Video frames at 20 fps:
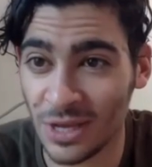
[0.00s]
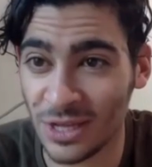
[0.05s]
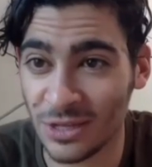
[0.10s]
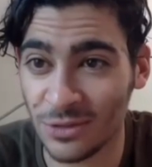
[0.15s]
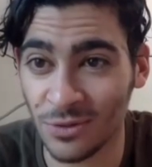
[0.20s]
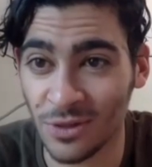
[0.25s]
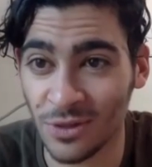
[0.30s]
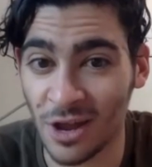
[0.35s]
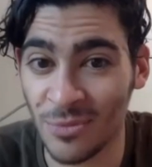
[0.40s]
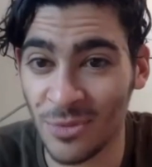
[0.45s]
I
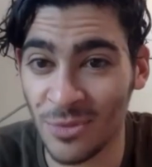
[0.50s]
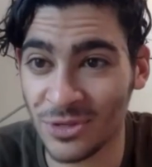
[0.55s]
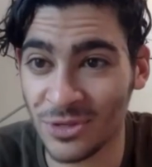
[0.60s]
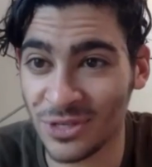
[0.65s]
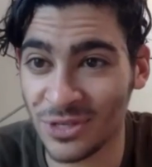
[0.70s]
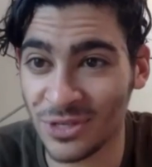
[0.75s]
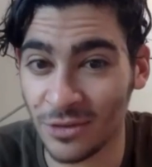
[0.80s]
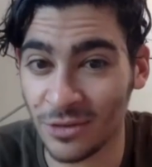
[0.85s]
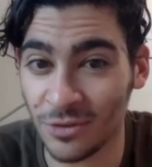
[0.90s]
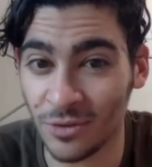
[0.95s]
do a lot of
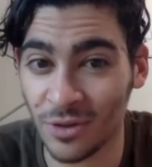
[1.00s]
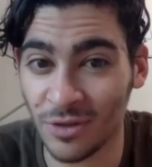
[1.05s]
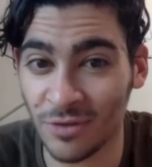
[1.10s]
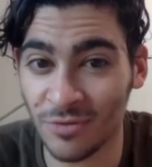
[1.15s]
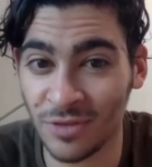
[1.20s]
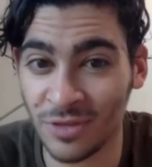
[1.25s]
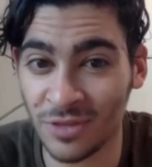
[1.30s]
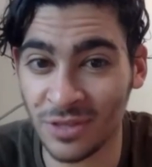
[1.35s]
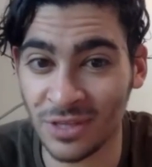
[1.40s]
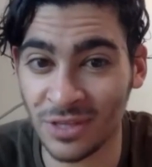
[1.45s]
music, I do a lot of
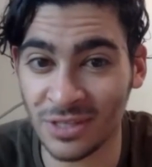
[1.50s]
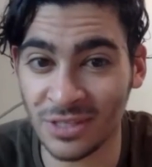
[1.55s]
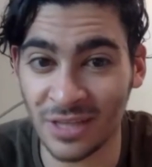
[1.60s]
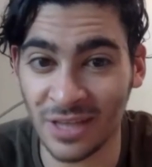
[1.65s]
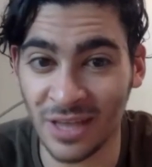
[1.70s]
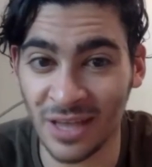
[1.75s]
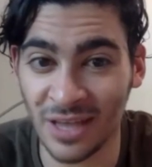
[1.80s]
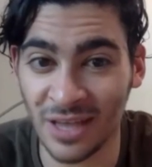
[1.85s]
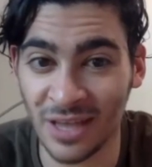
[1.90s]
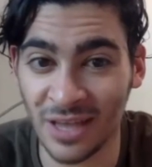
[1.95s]
fitness,
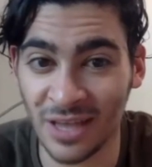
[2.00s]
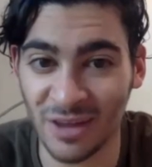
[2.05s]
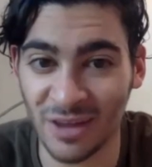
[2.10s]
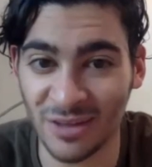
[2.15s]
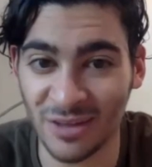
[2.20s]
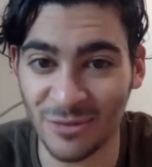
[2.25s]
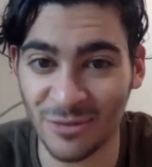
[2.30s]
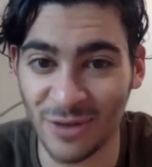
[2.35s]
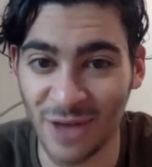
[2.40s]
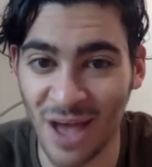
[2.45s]
I have a lot of
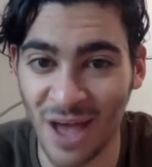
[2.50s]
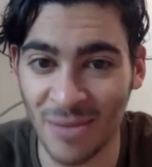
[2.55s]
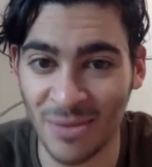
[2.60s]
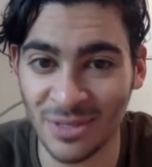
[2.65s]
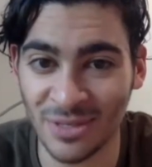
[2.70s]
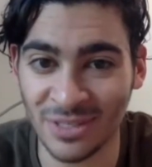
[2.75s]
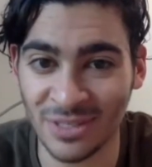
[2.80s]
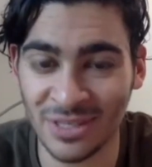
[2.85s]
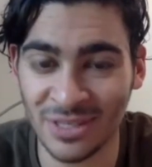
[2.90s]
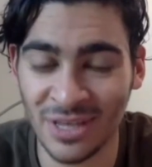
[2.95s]
different
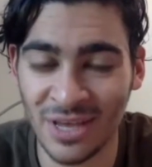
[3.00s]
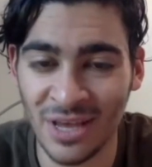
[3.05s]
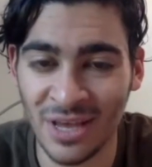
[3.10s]
hobbies,